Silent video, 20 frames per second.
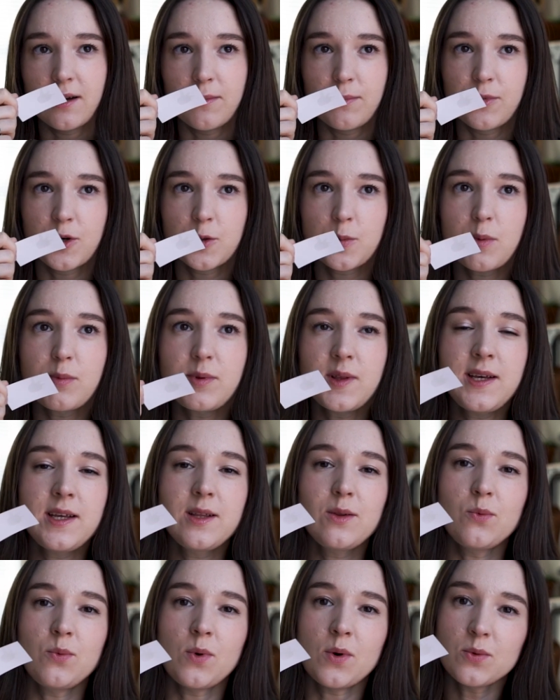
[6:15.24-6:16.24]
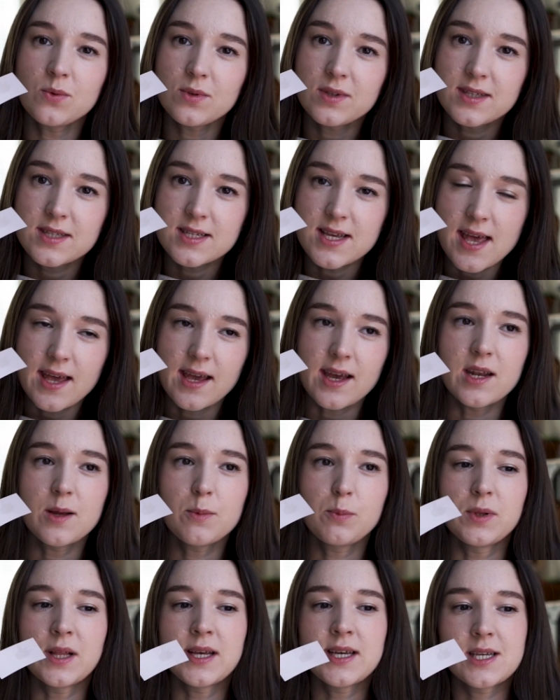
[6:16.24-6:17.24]
Probably it won't take any
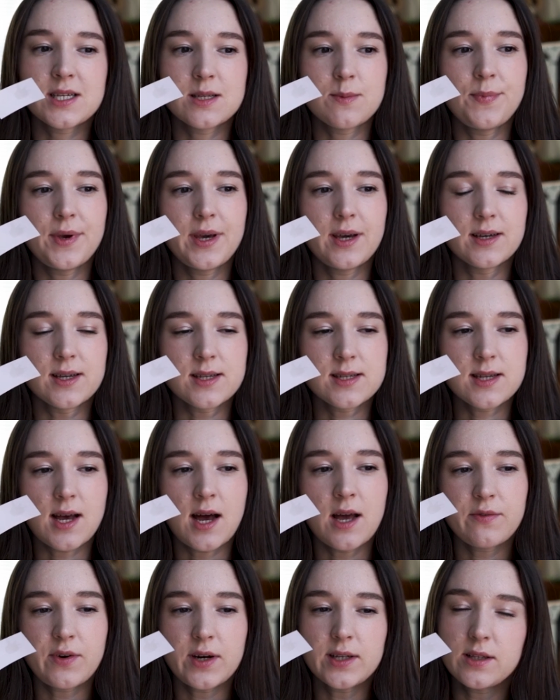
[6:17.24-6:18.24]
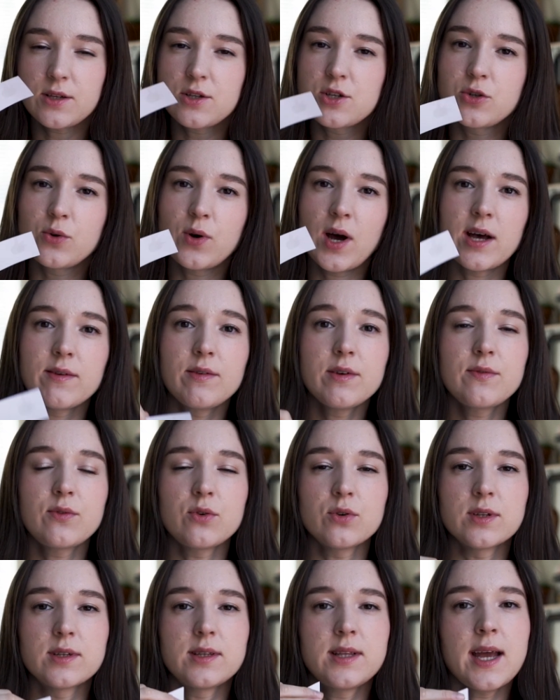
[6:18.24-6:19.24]
place because I find it too heavy
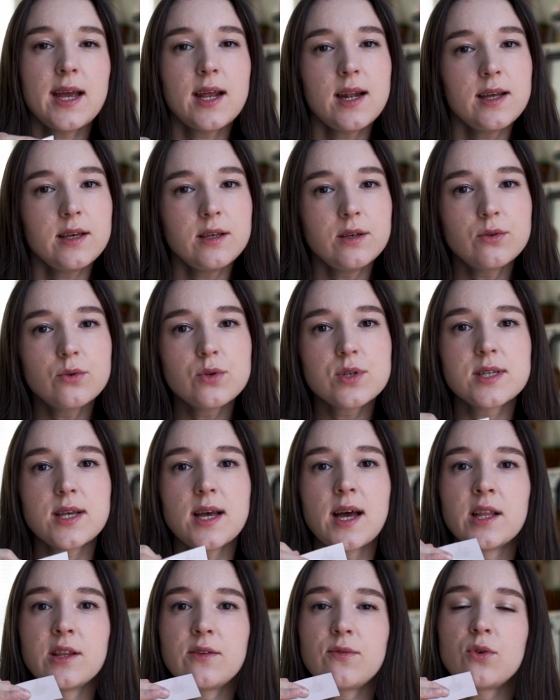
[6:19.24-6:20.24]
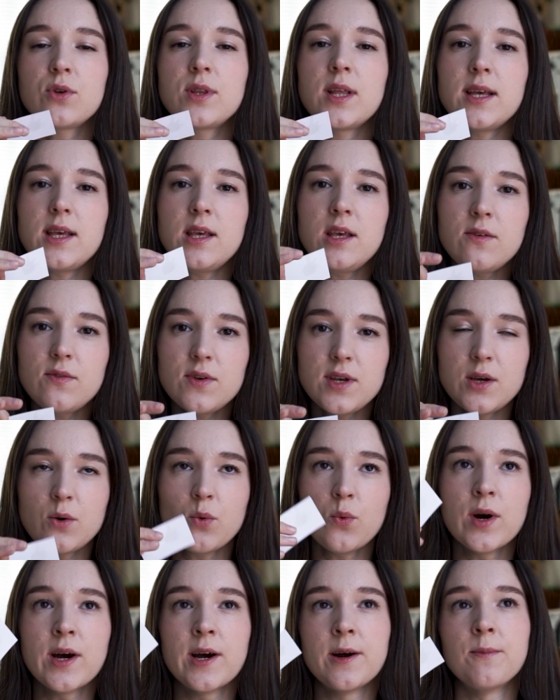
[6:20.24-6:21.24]
for the daily use and for the evening
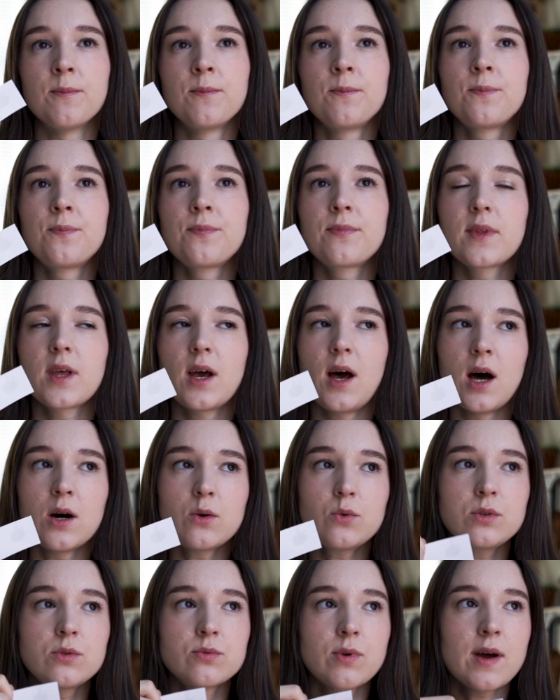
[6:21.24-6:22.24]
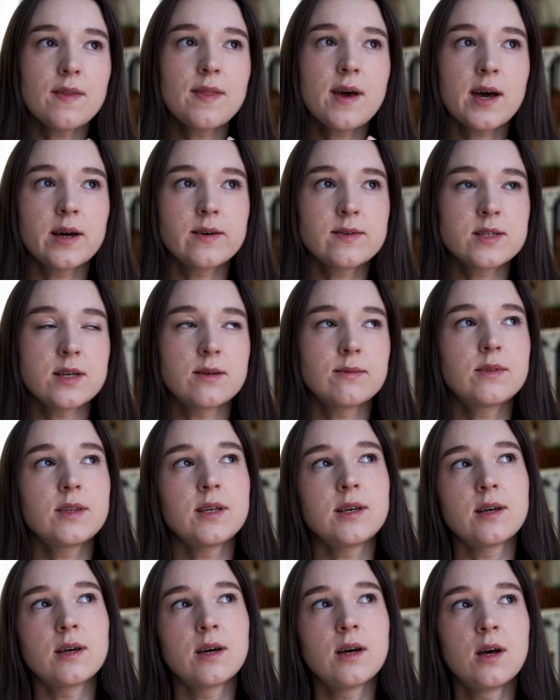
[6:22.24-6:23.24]
wear. I would rather have
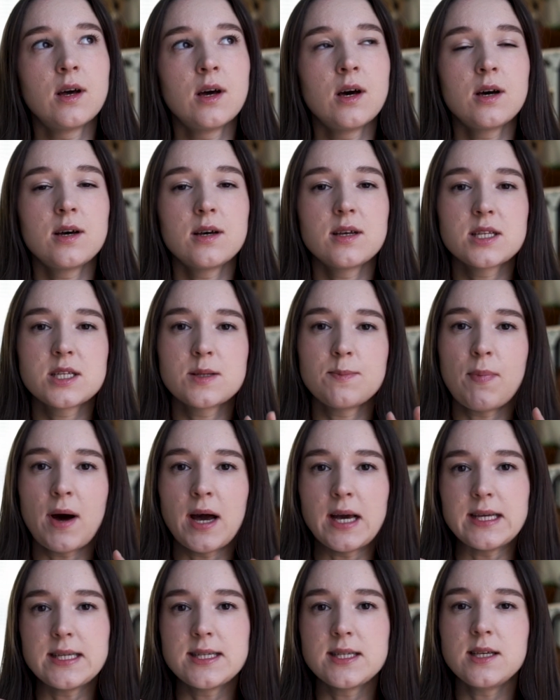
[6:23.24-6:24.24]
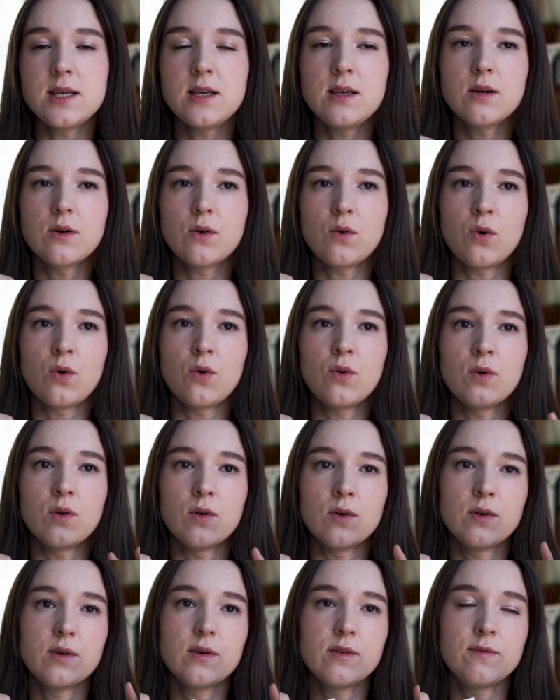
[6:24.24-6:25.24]
something spicy
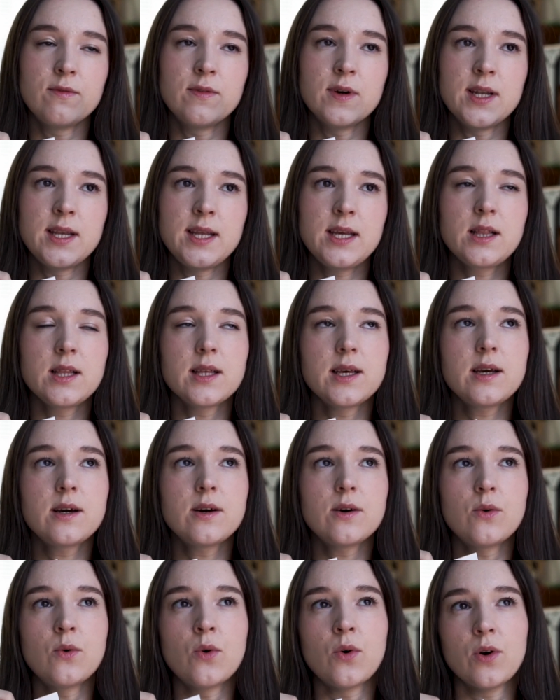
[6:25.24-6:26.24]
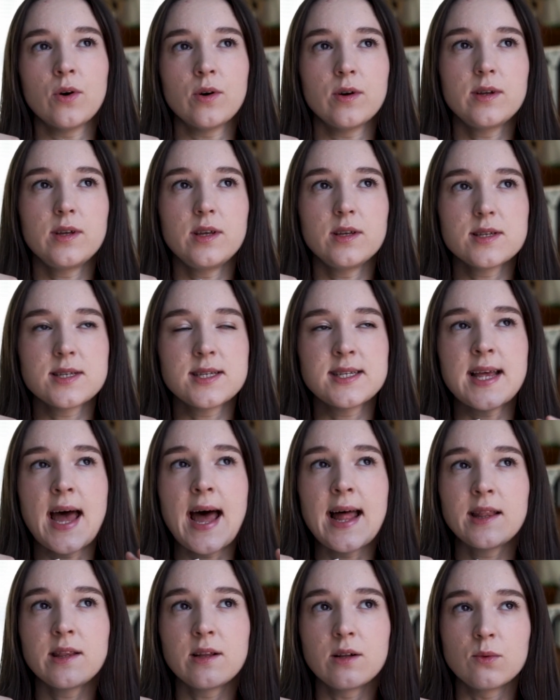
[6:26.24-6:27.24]
or vanillic or
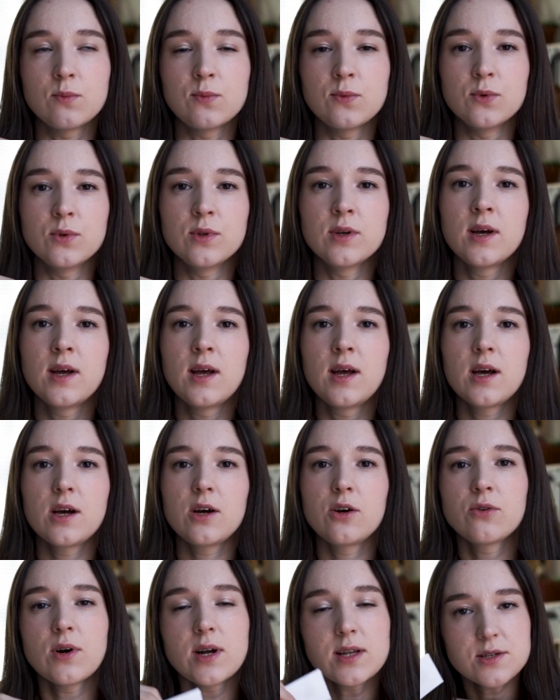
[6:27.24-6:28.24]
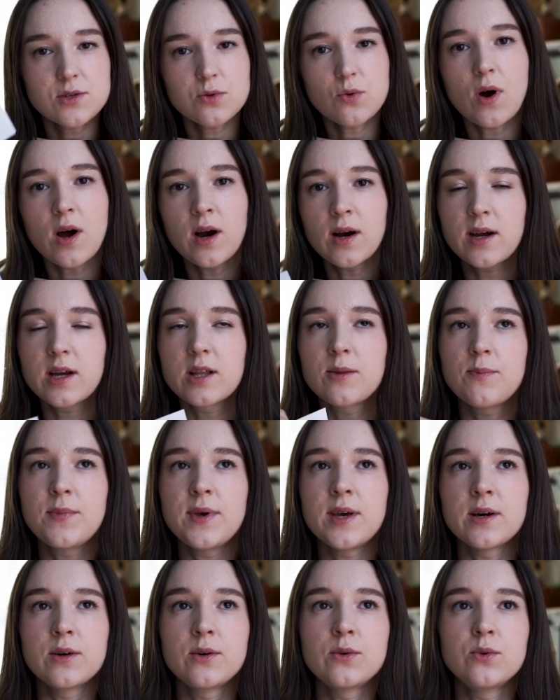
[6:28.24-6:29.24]
sandalwood. Grand SOIR can
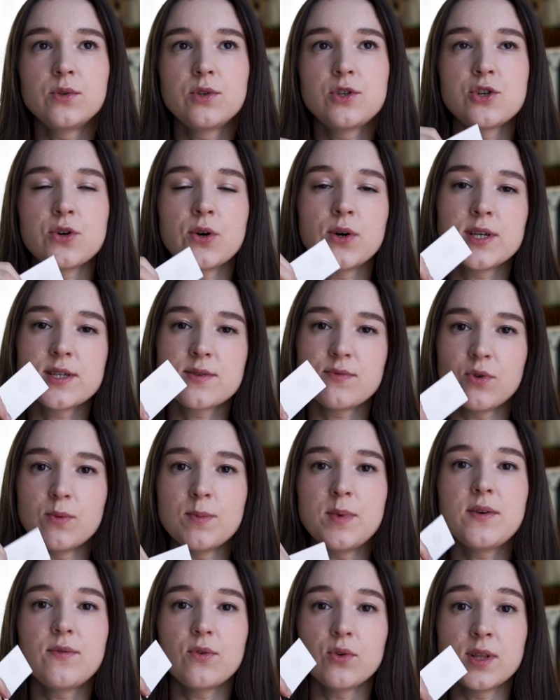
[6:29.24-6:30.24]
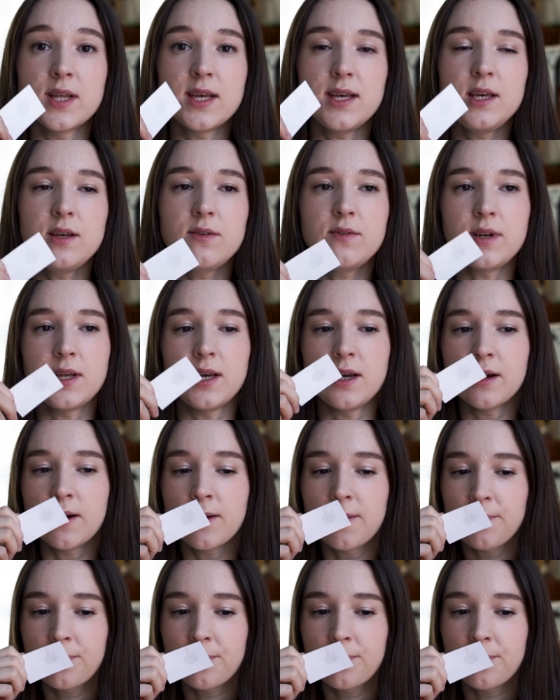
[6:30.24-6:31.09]
be a good choice for me for the evening.